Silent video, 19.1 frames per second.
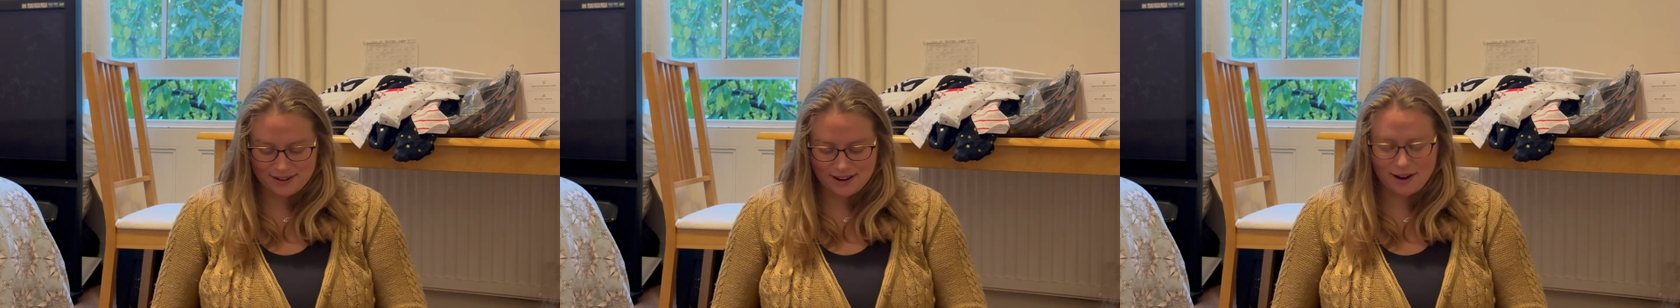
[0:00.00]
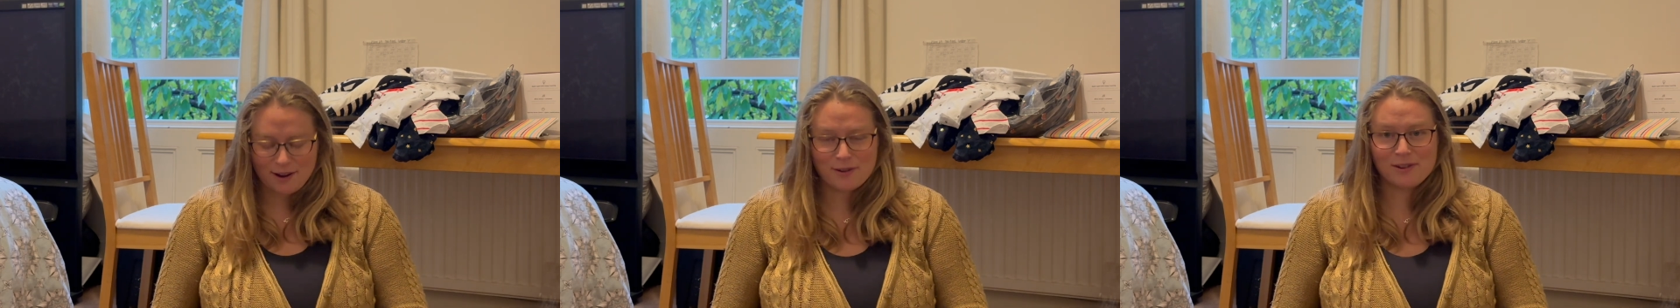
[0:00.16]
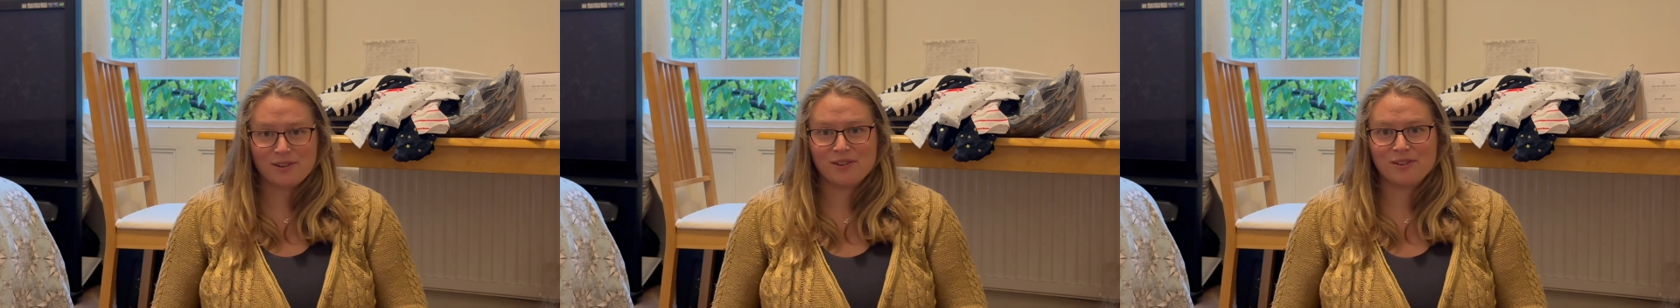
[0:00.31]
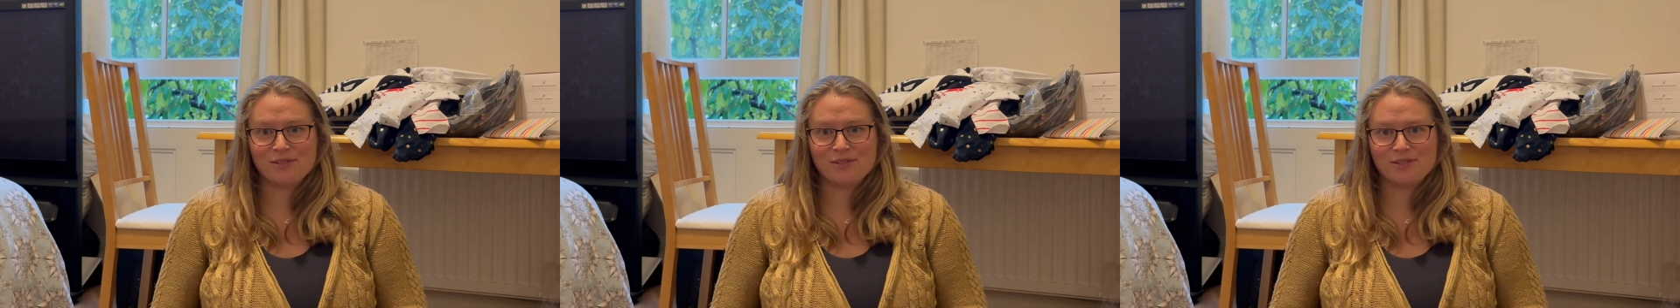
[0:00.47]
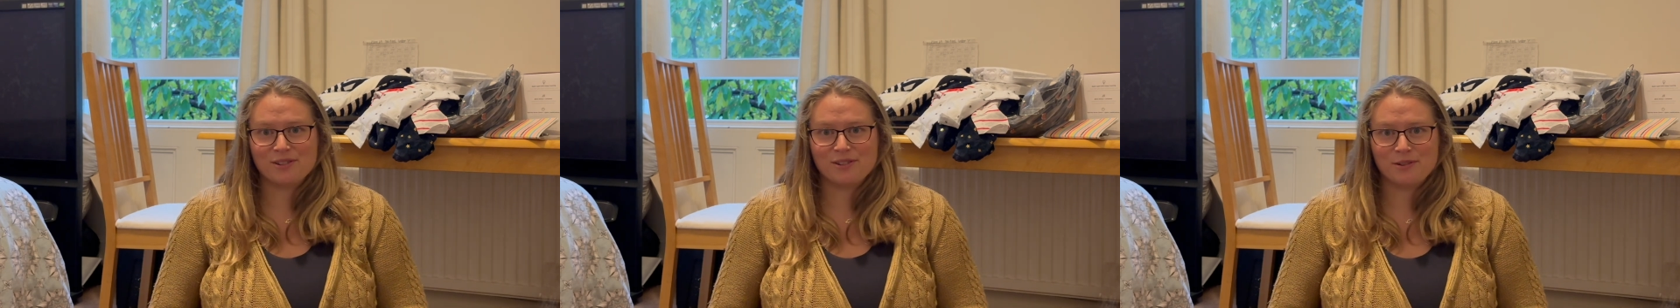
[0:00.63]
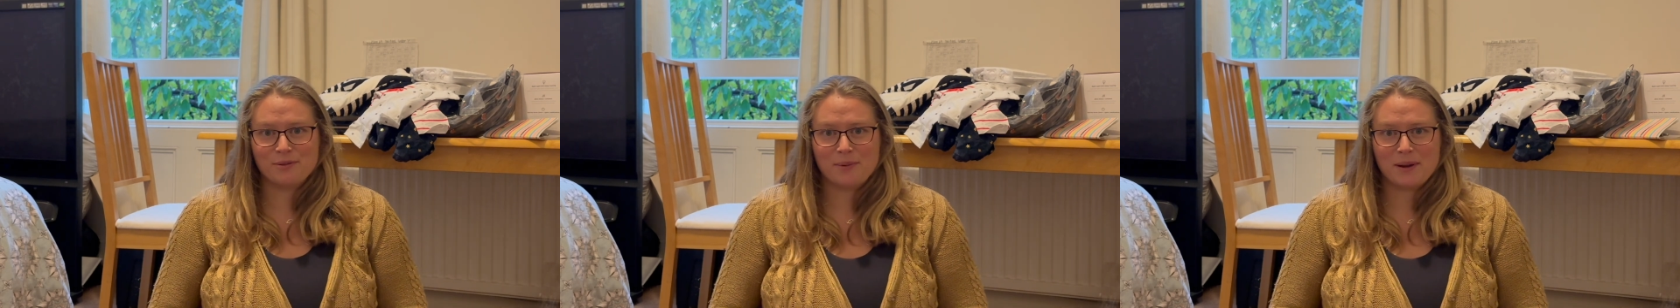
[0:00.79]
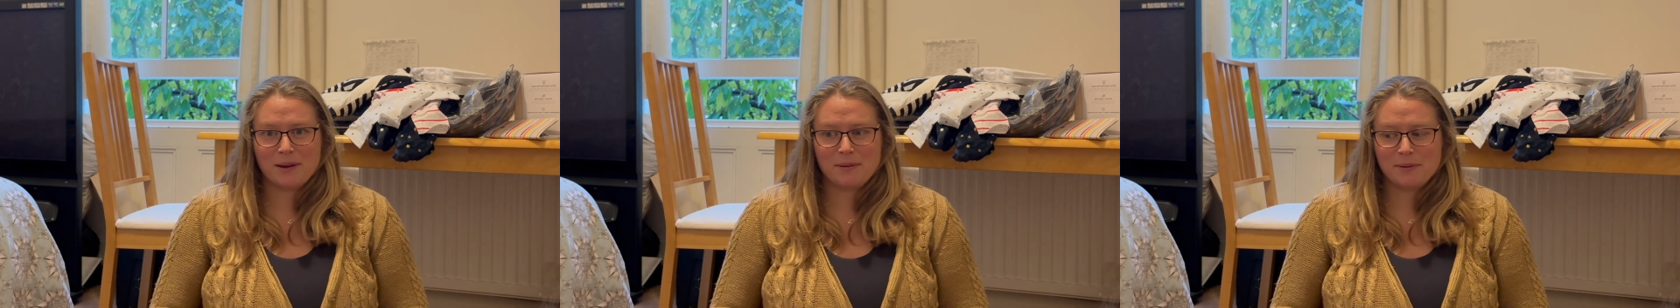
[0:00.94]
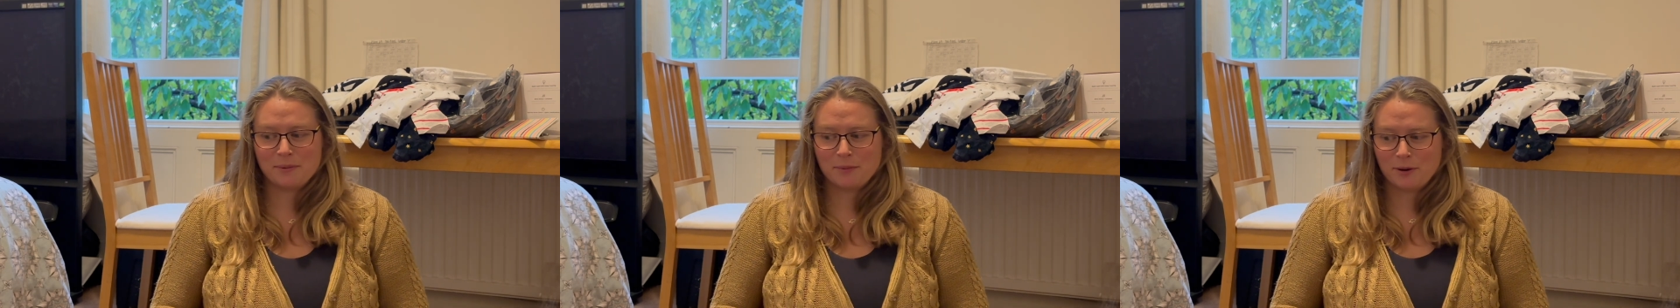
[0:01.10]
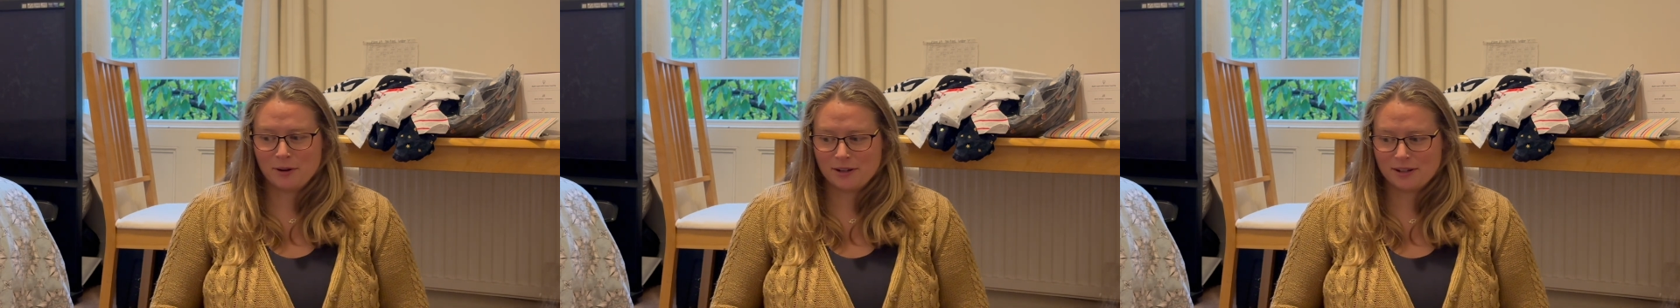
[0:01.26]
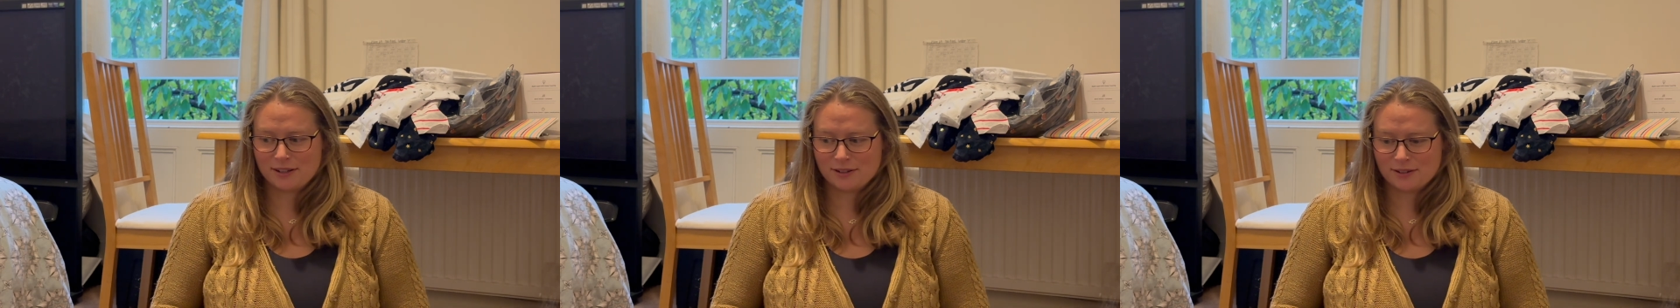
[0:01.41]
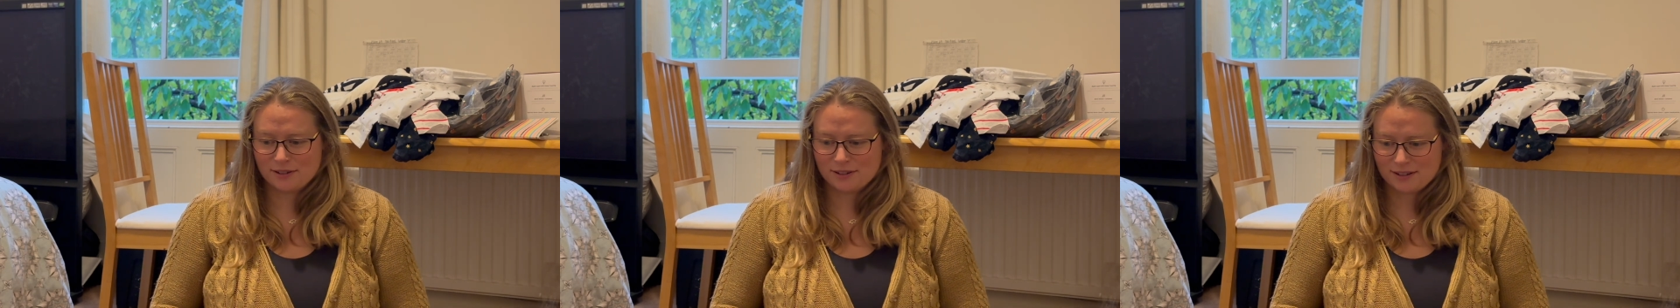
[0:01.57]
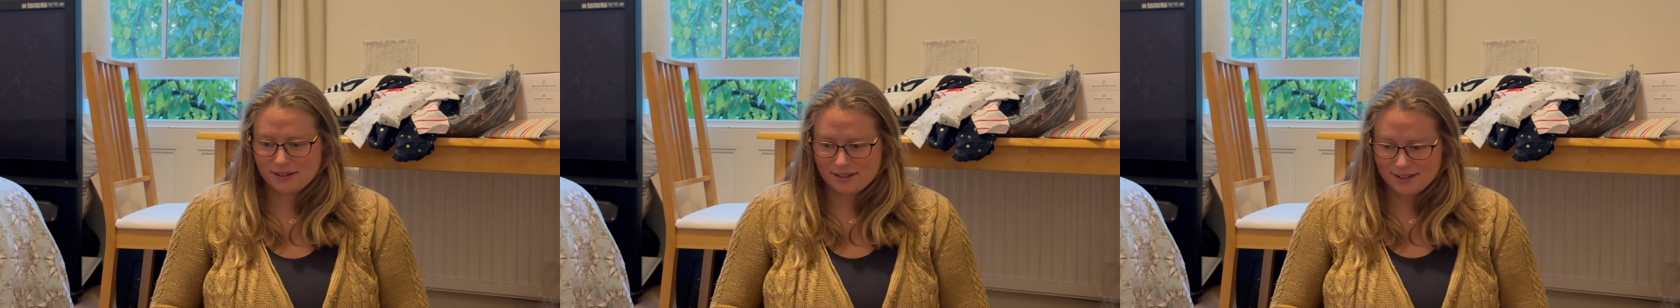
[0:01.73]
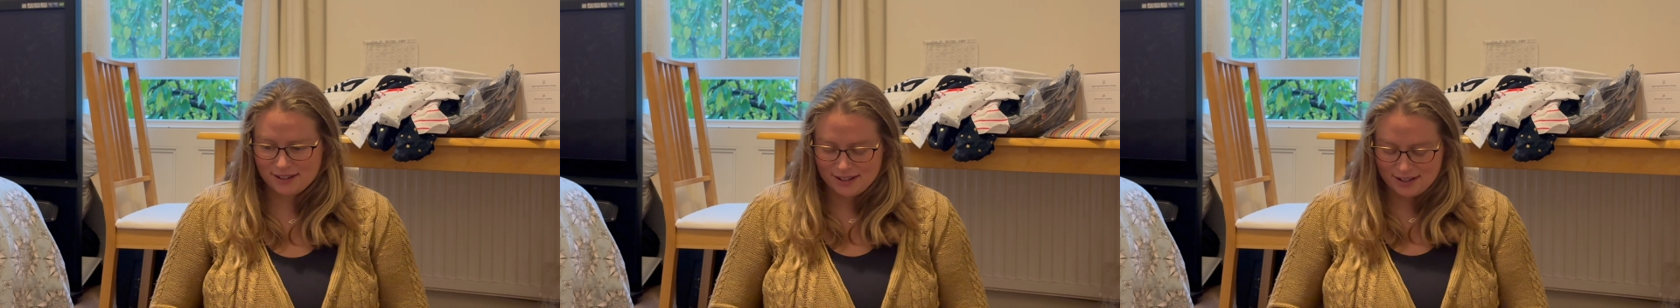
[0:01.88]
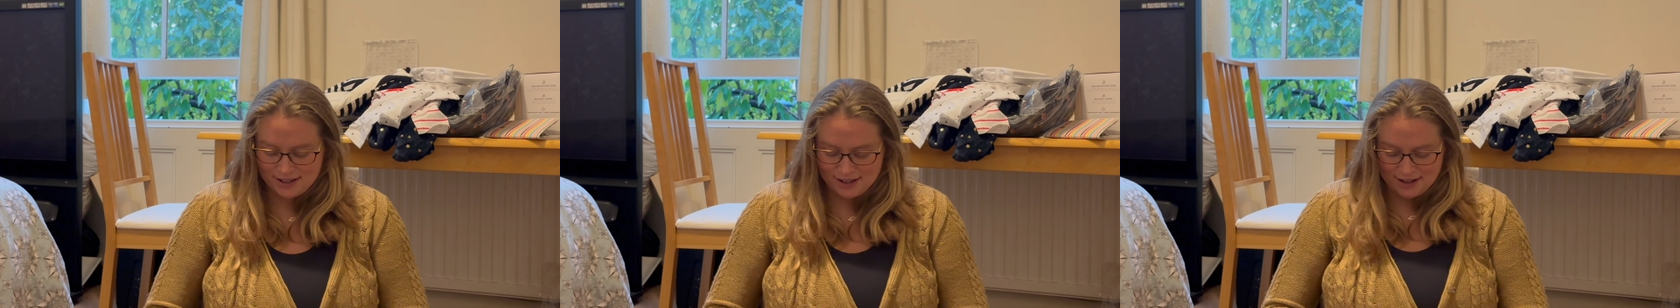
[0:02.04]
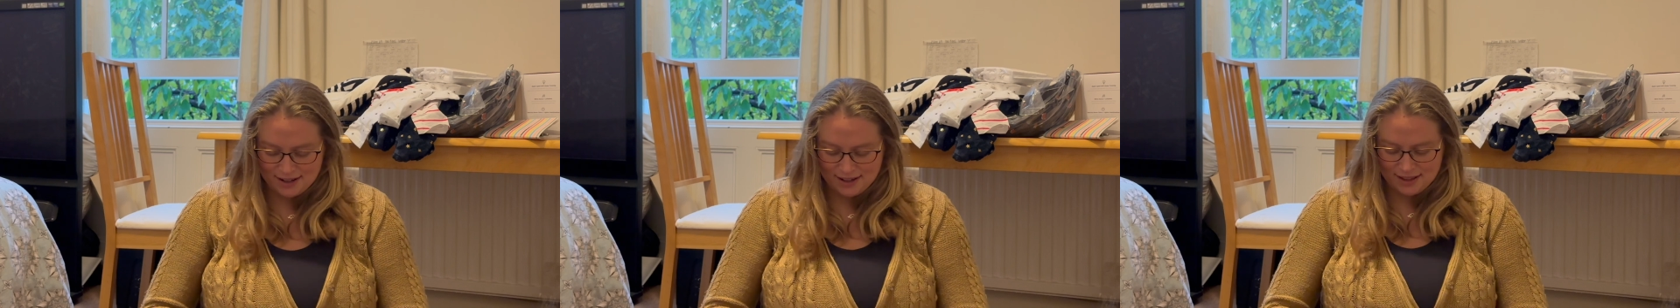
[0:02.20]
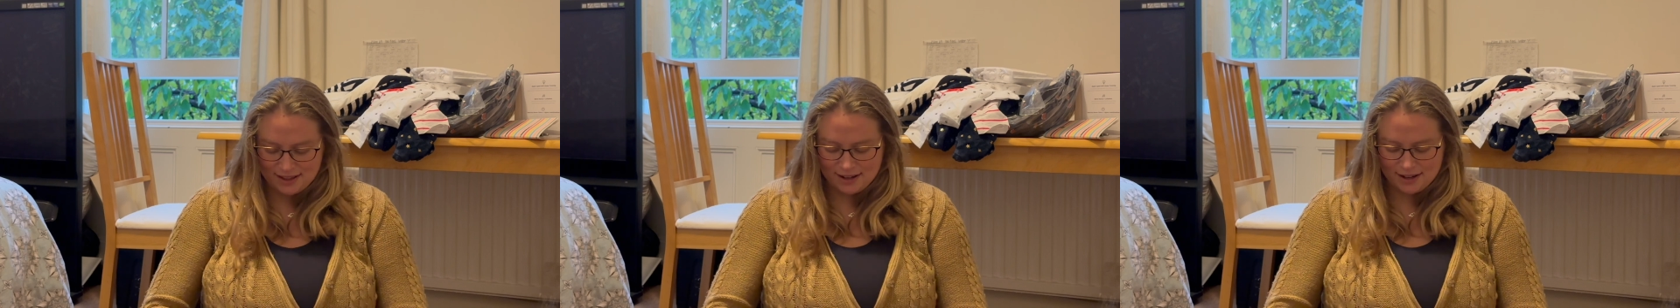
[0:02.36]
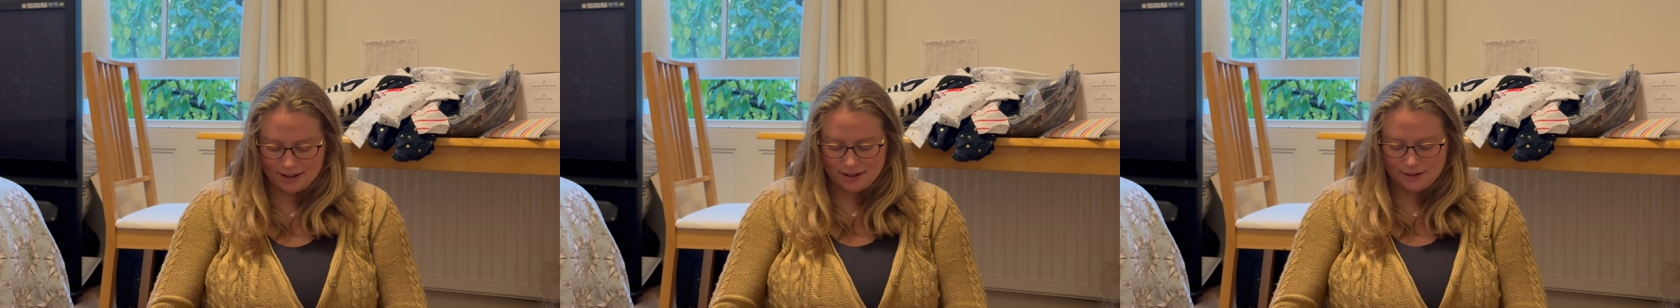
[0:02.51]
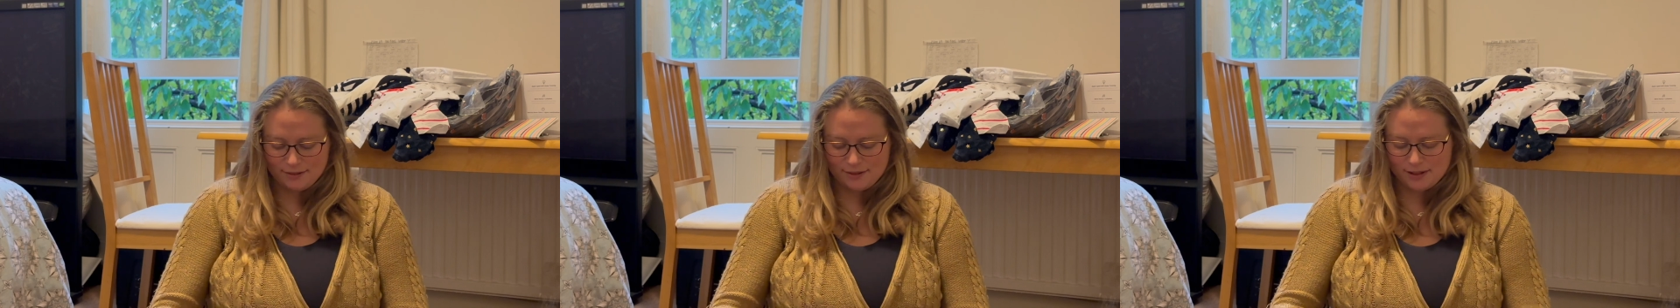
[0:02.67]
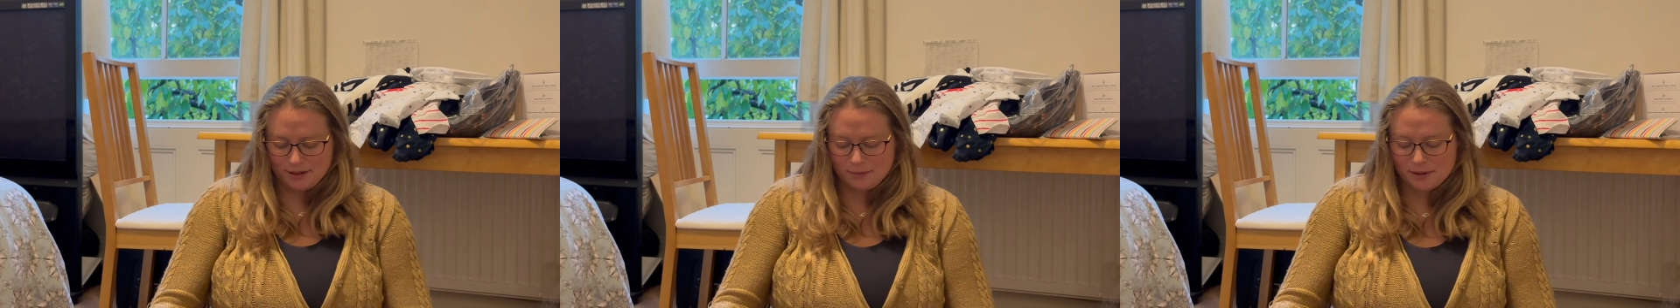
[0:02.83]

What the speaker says: how you used your baby monitor and that kind of thing.